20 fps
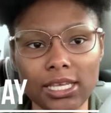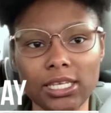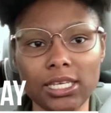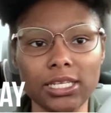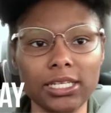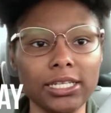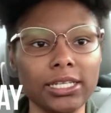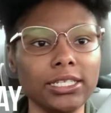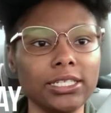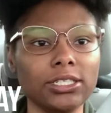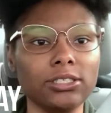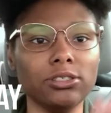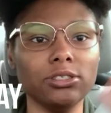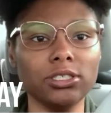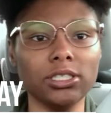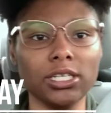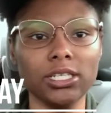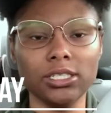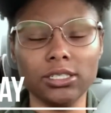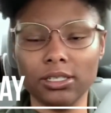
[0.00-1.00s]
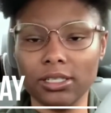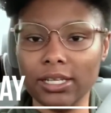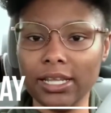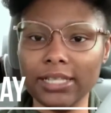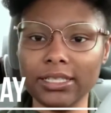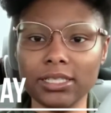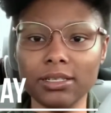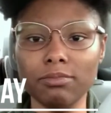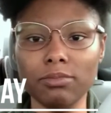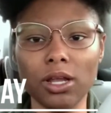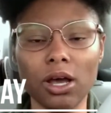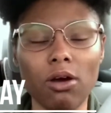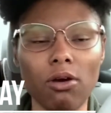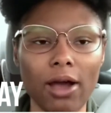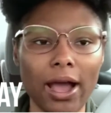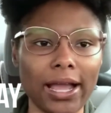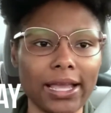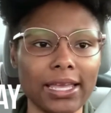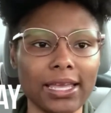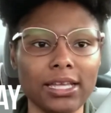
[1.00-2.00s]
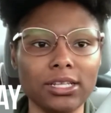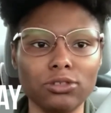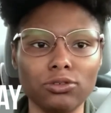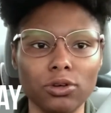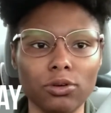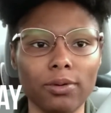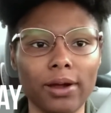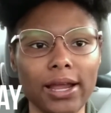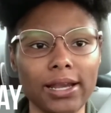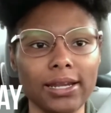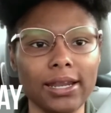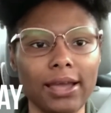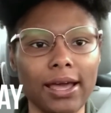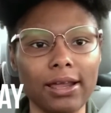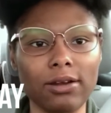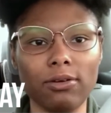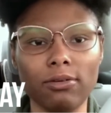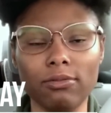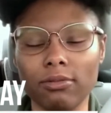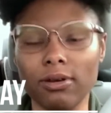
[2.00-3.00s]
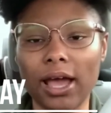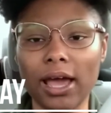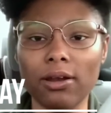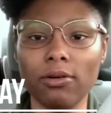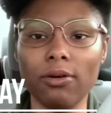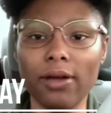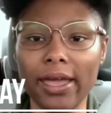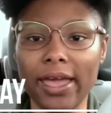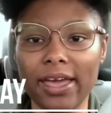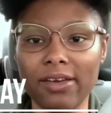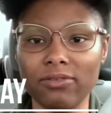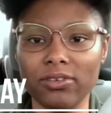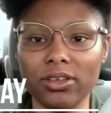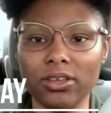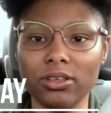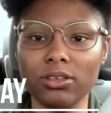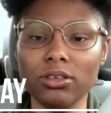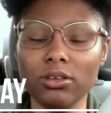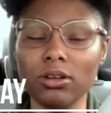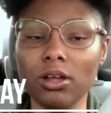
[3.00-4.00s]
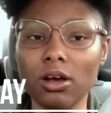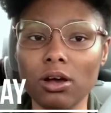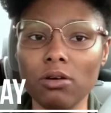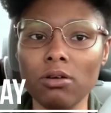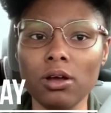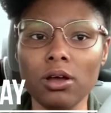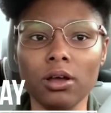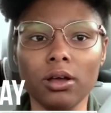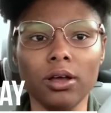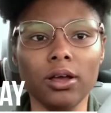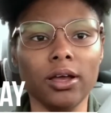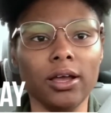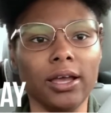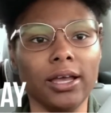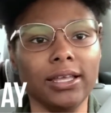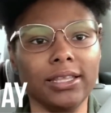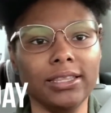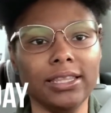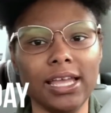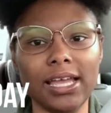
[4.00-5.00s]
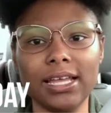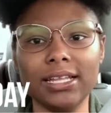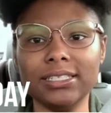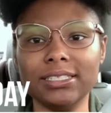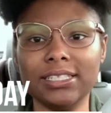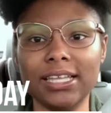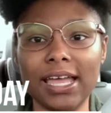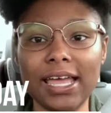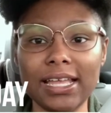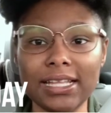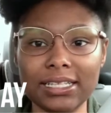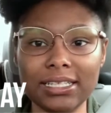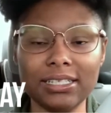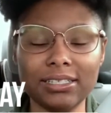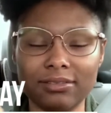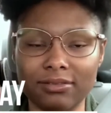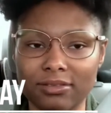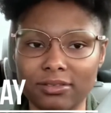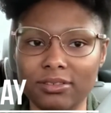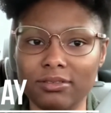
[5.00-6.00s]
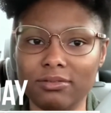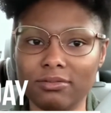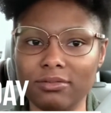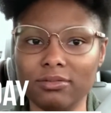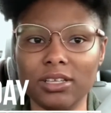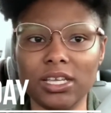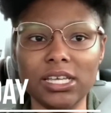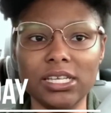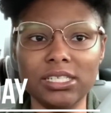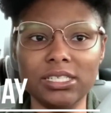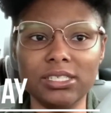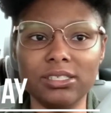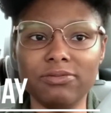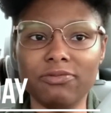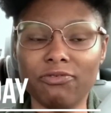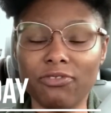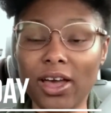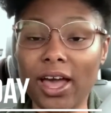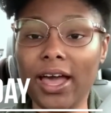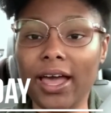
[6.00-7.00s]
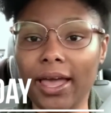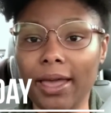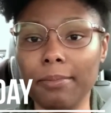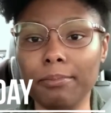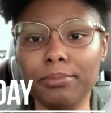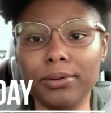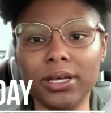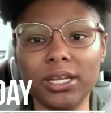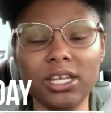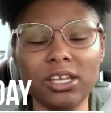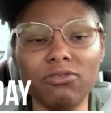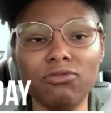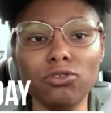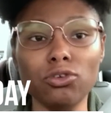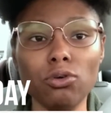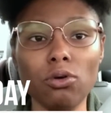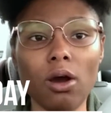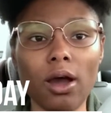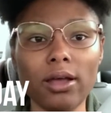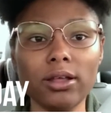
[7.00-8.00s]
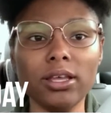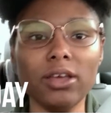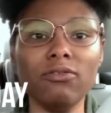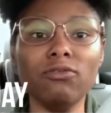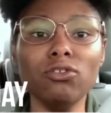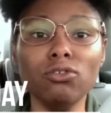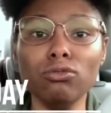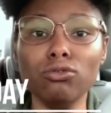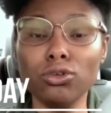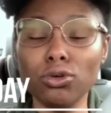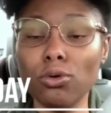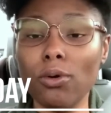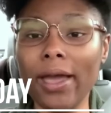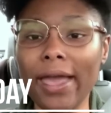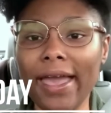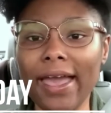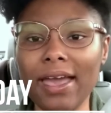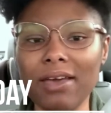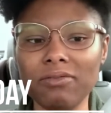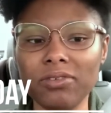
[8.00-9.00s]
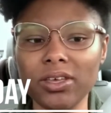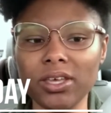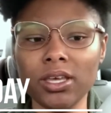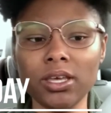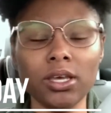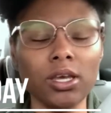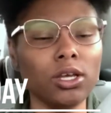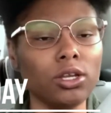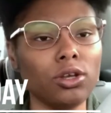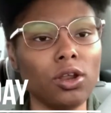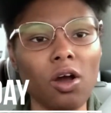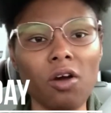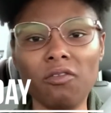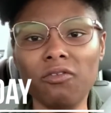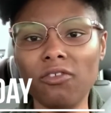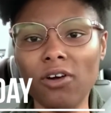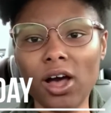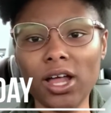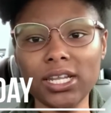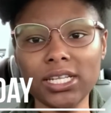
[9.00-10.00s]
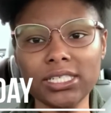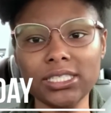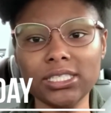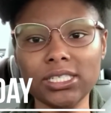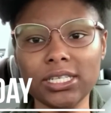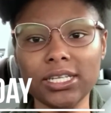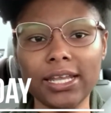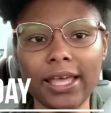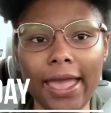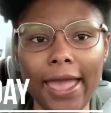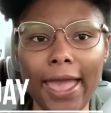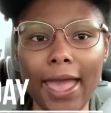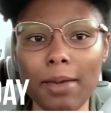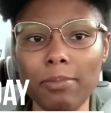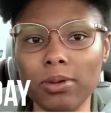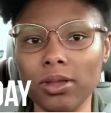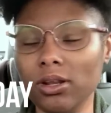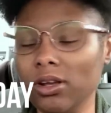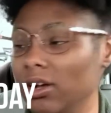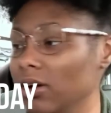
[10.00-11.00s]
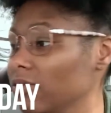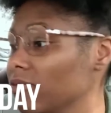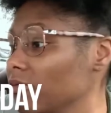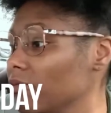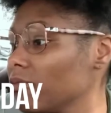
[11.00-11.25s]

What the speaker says: your lenders and let them know, I can't do it right now. I don't have it. You know? That is fine. But if you do have it, don't fall into the habit of